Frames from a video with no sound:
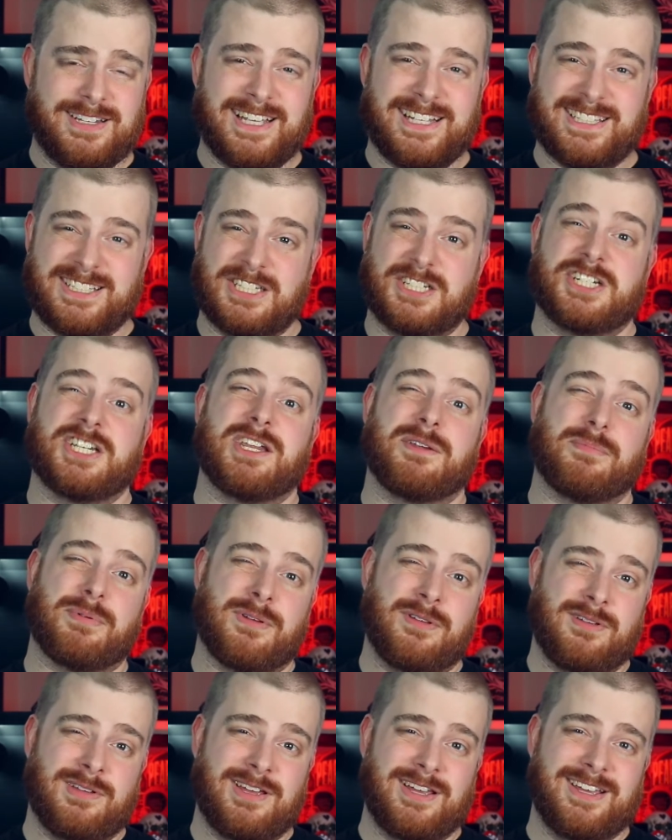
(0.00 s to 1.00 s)
cheap.
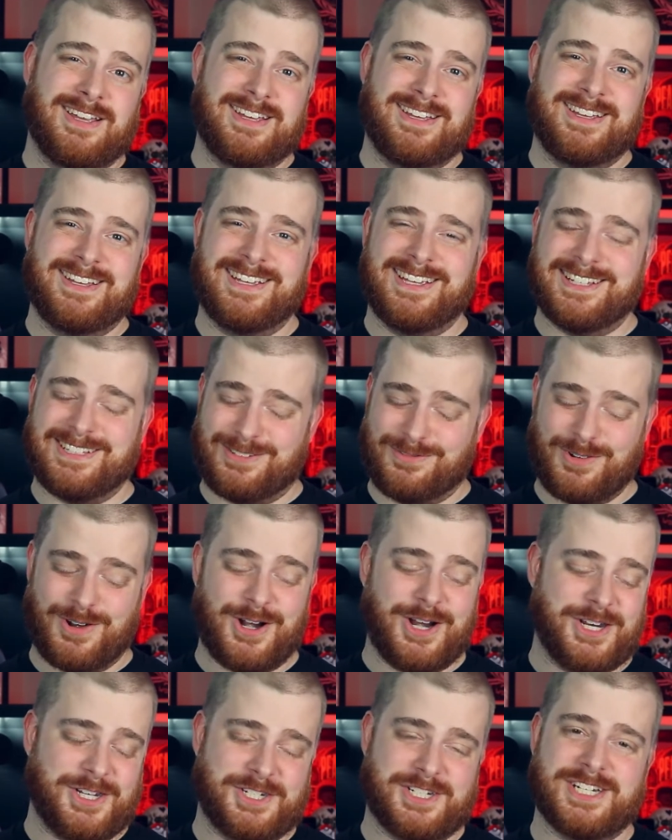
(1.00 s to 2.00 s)
It's
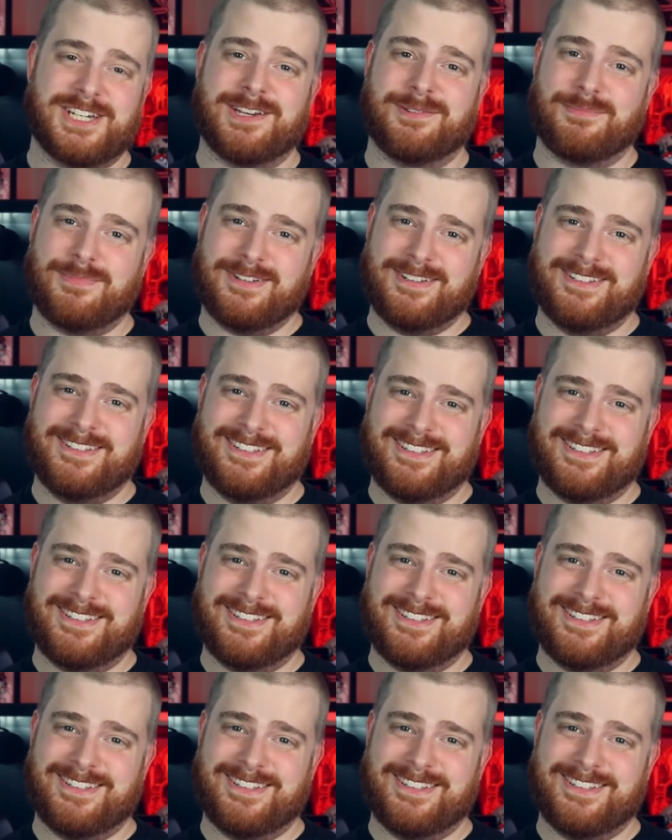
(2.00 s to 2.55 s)
very cheap.